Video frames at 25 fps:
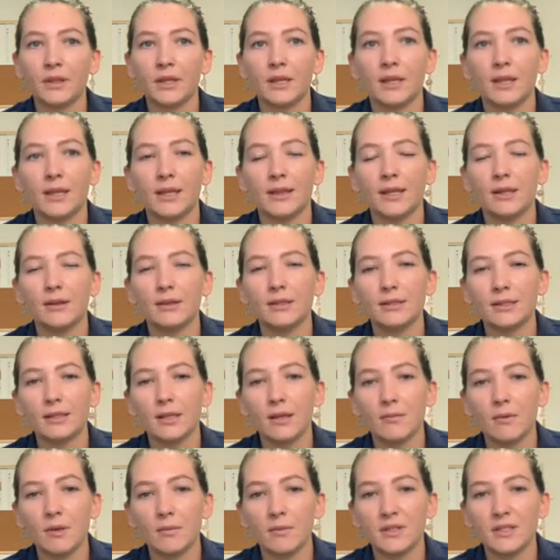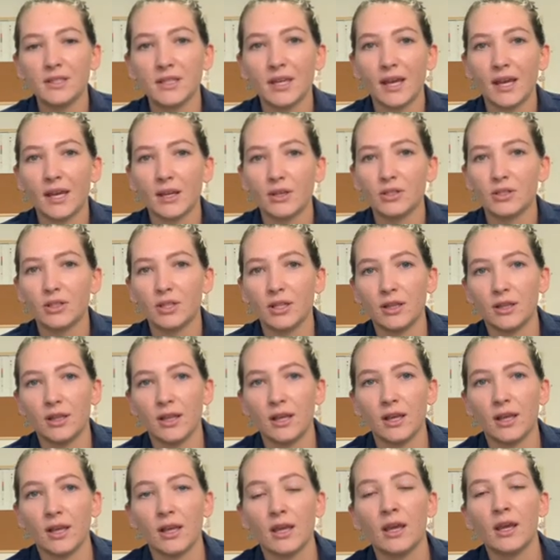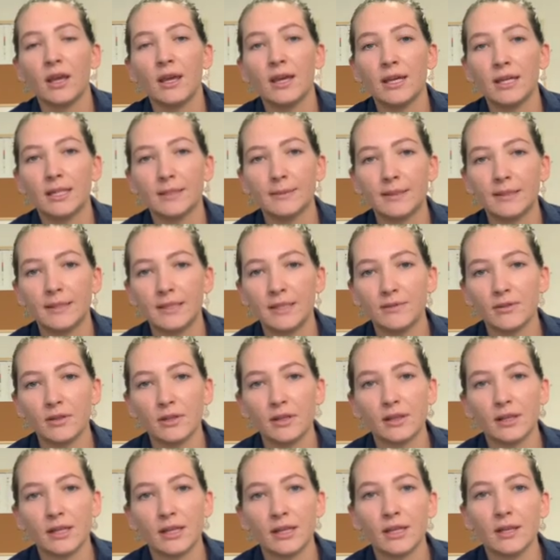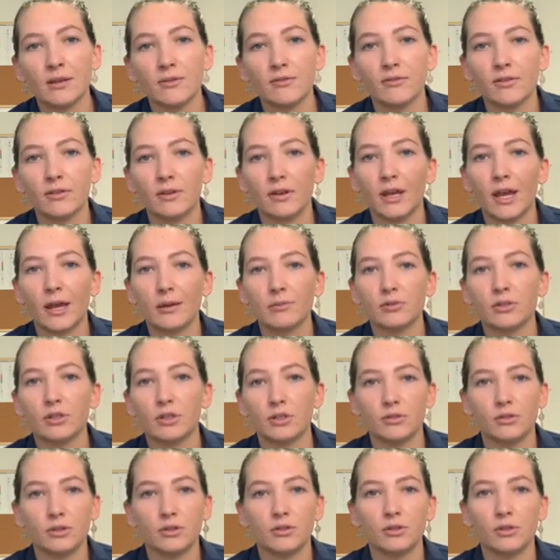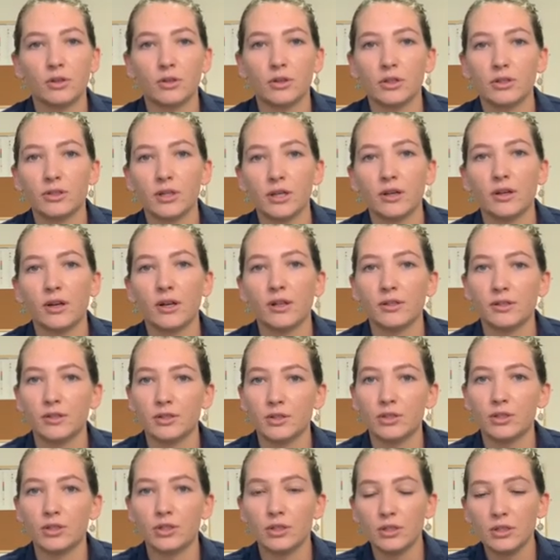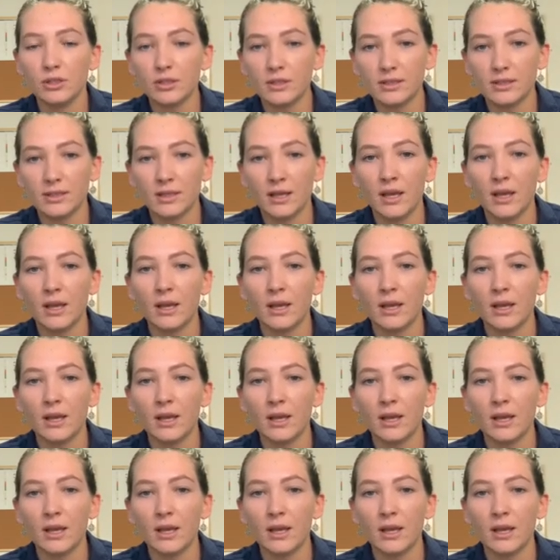And there is a commitment to action in there specifically for Aboriginal and Torres Strait Islander students,